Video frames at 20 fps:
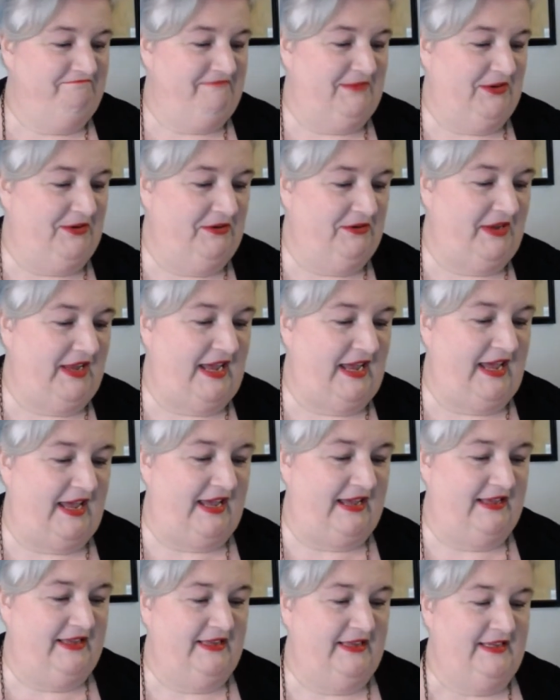Okay.
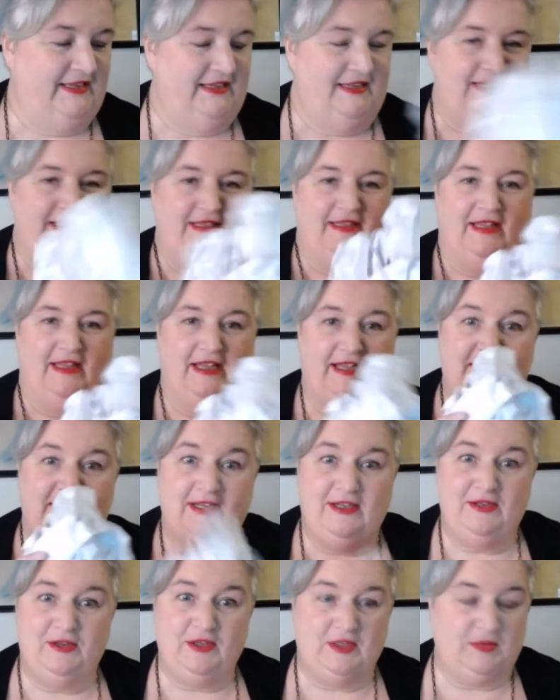Lots of
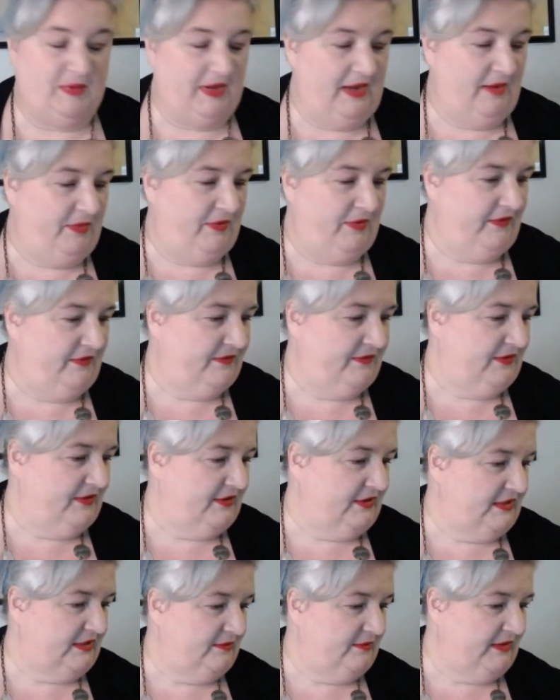newspaper
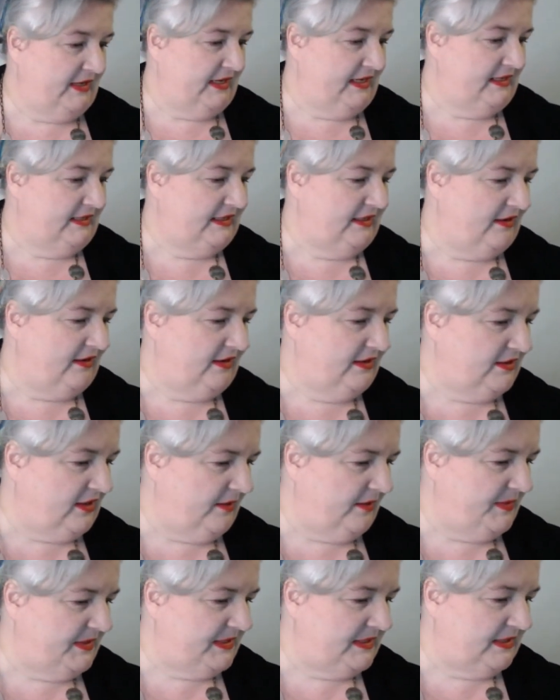first. So what I see on
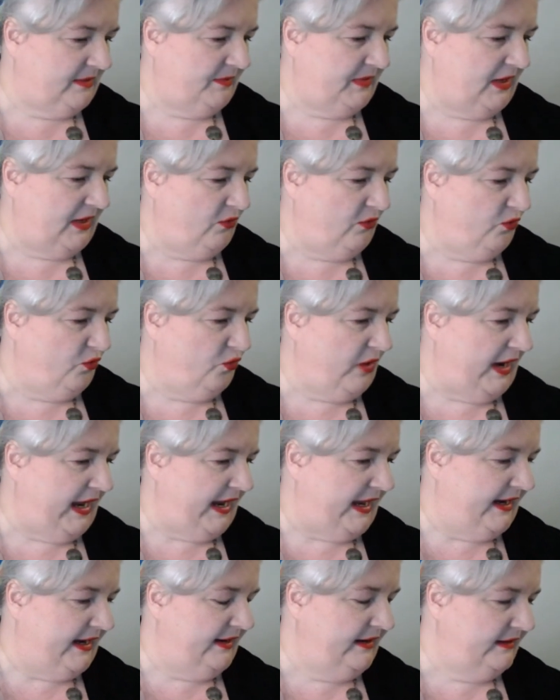top is something
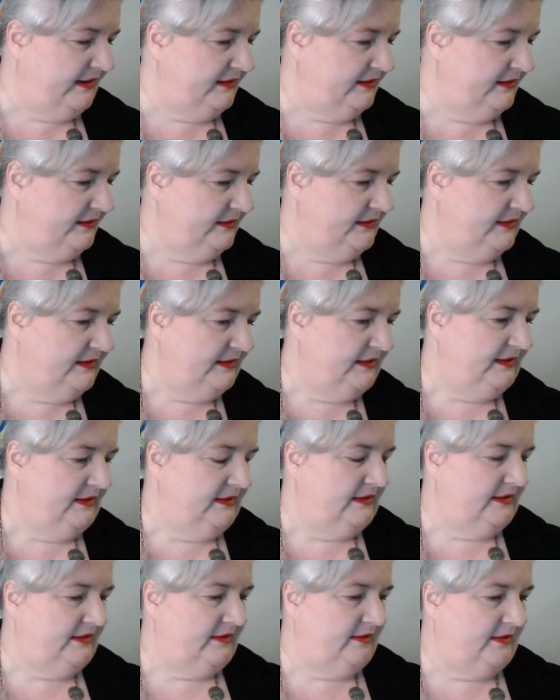red.
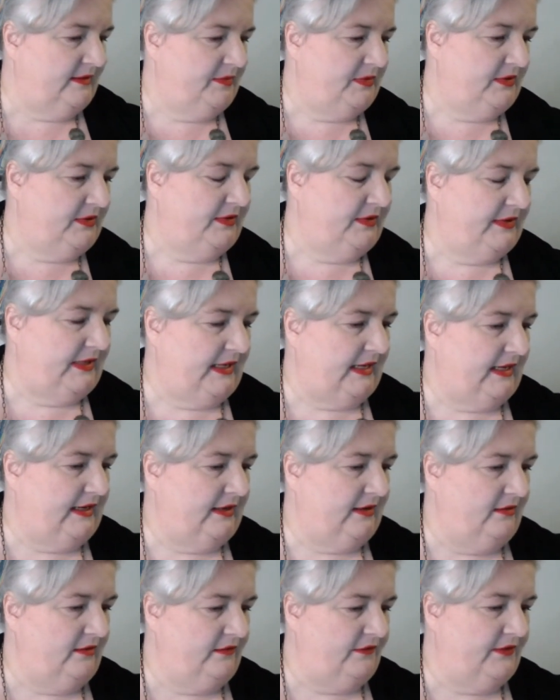So I'll pull that
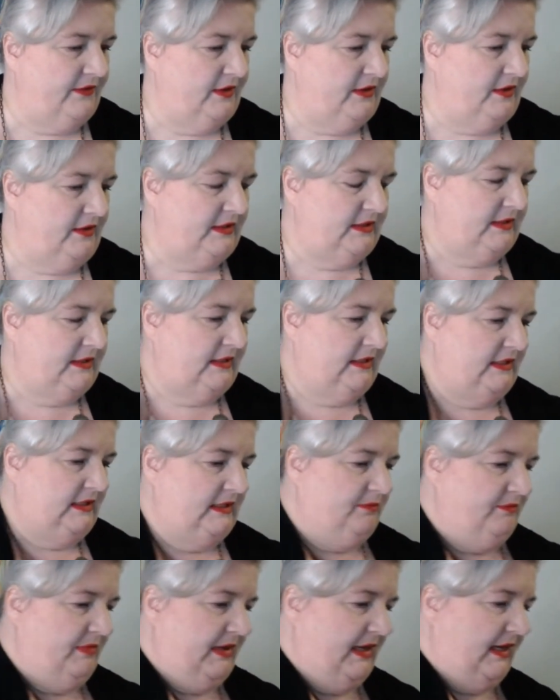out first, and
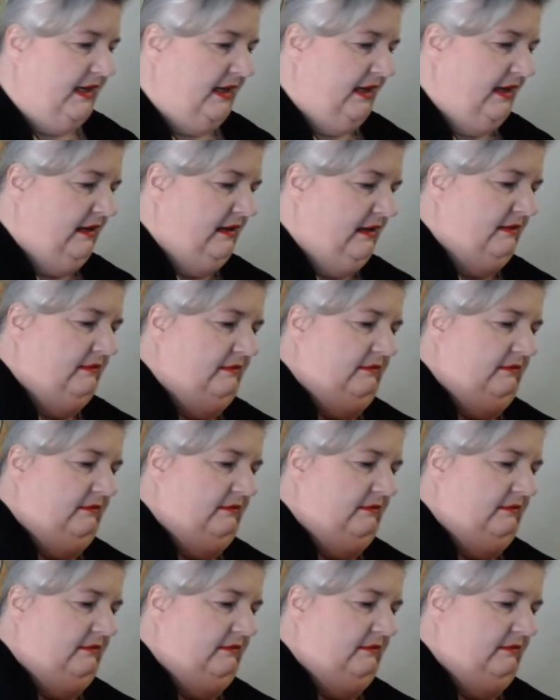it's big,